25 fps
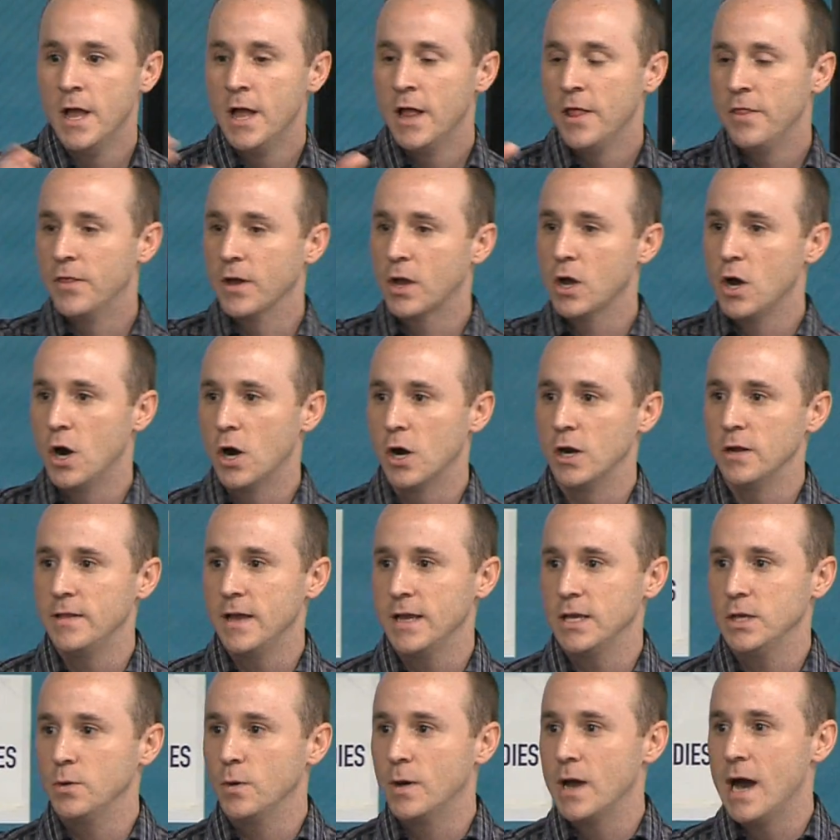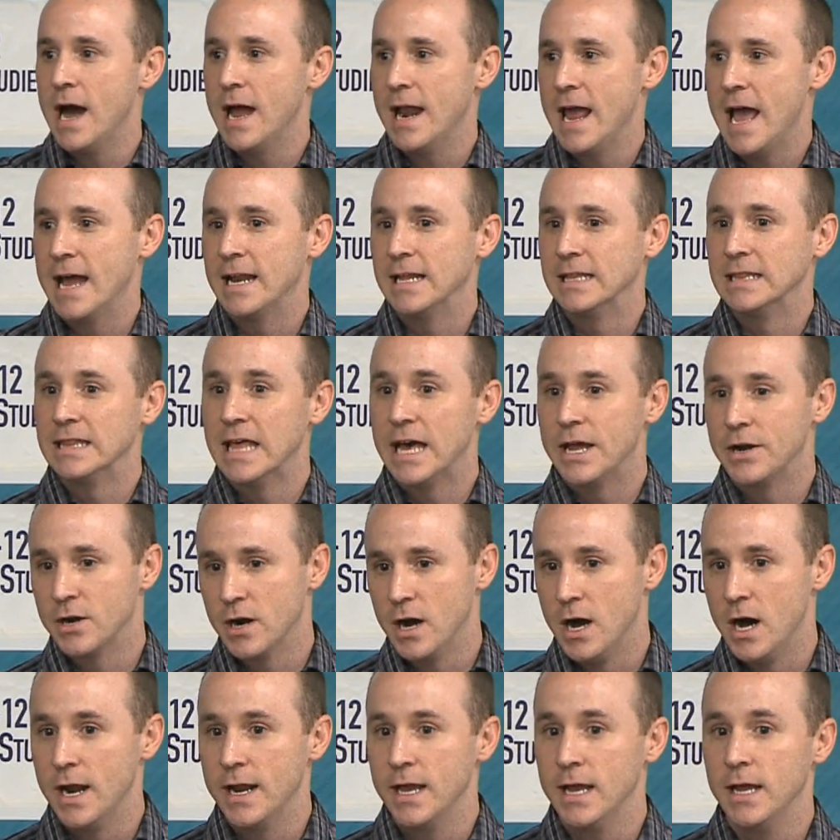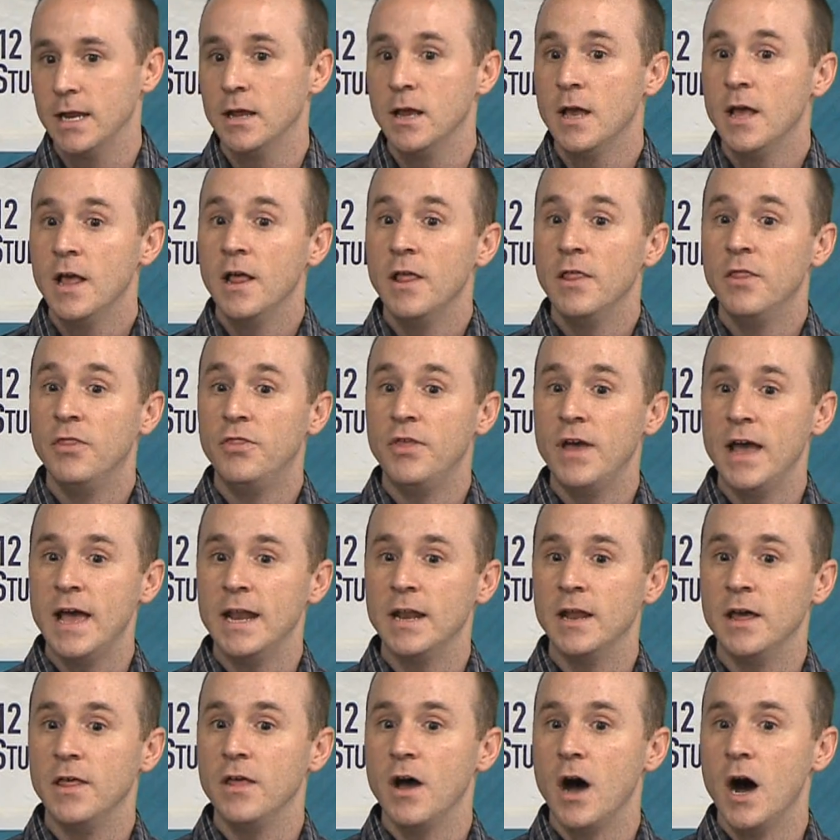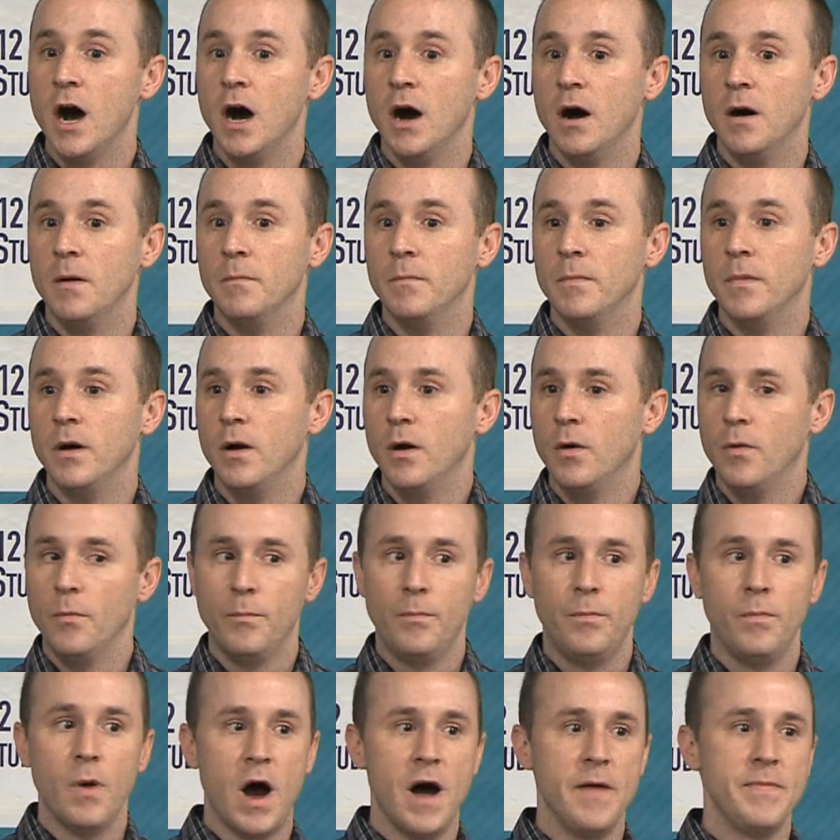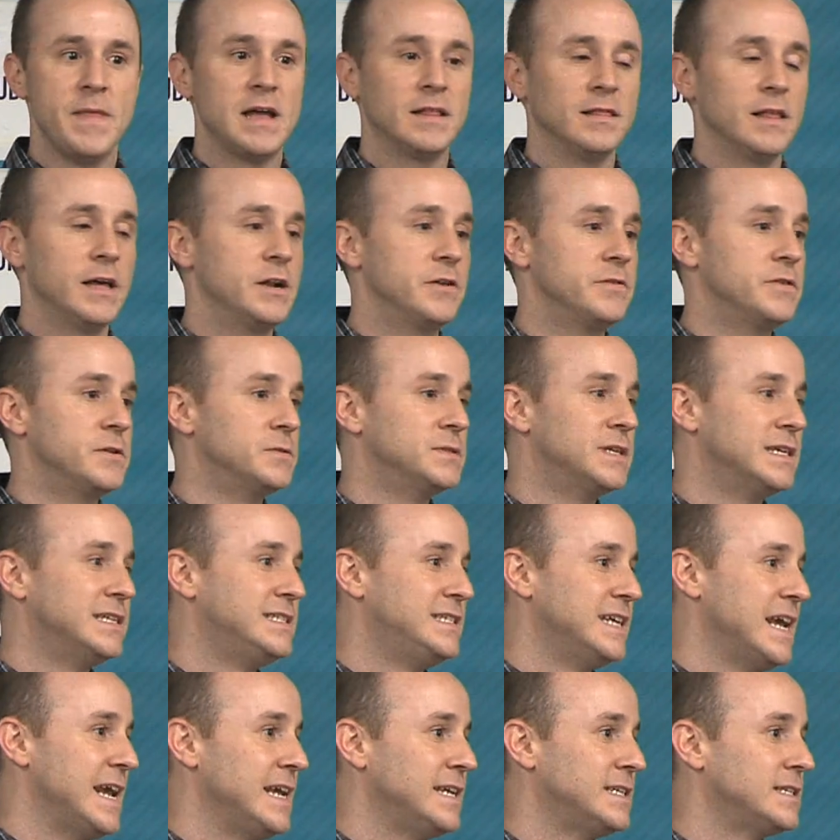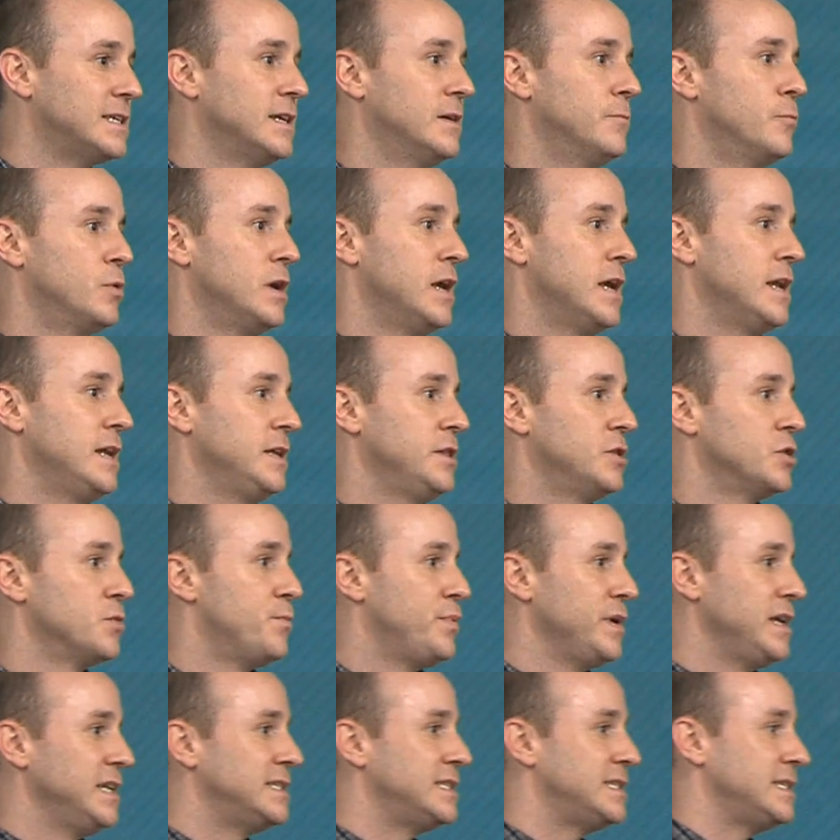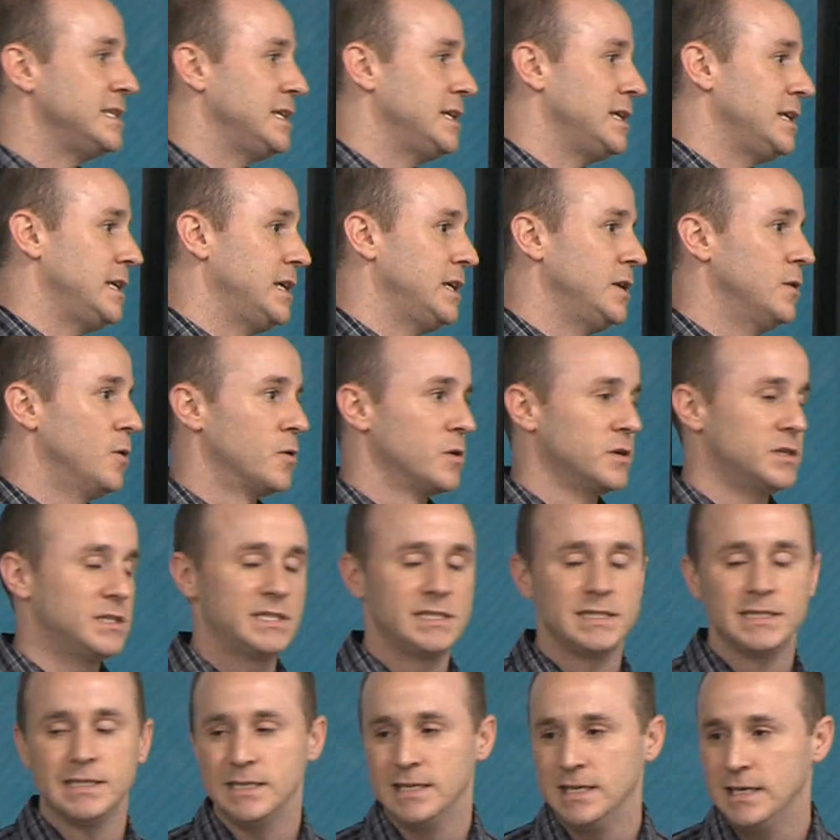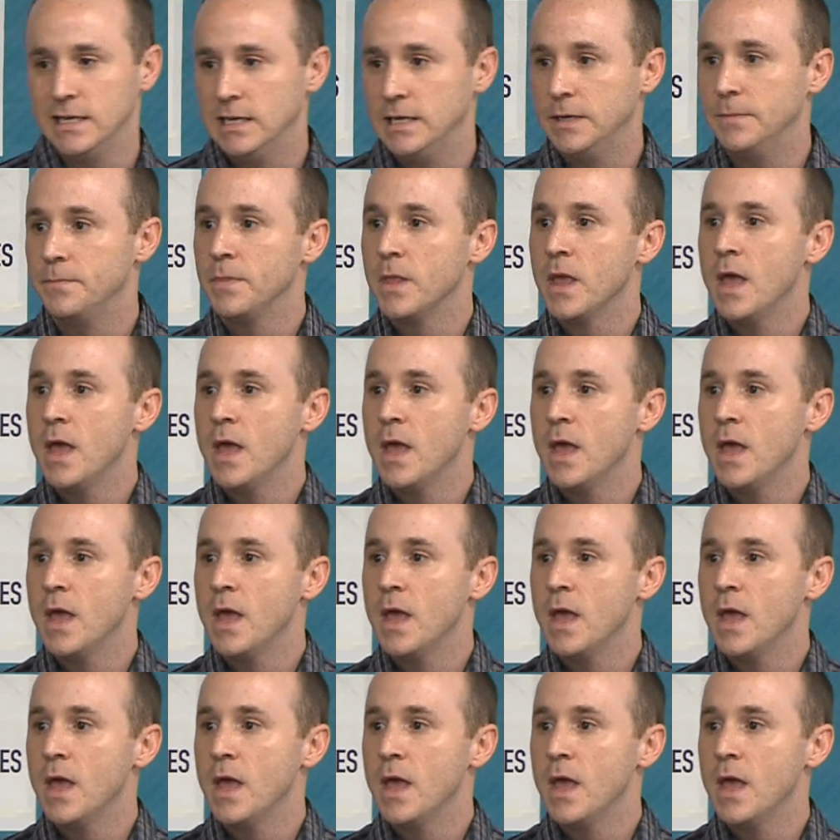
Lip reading: The card that you got had a letter on it. Then on that letter, there was a date in either BCE or CE.